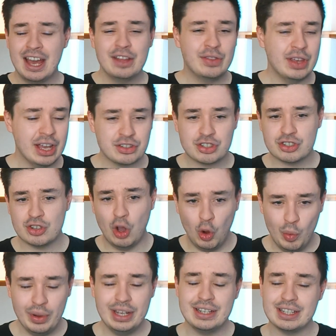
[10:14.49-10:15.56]
They had so
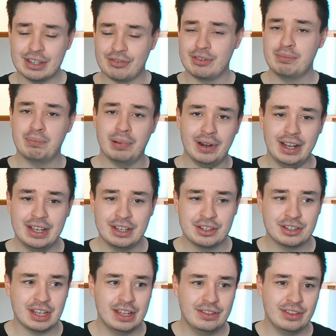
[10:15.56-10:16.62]
many different players
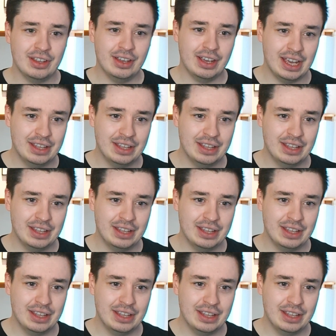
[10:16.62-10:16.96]
in the,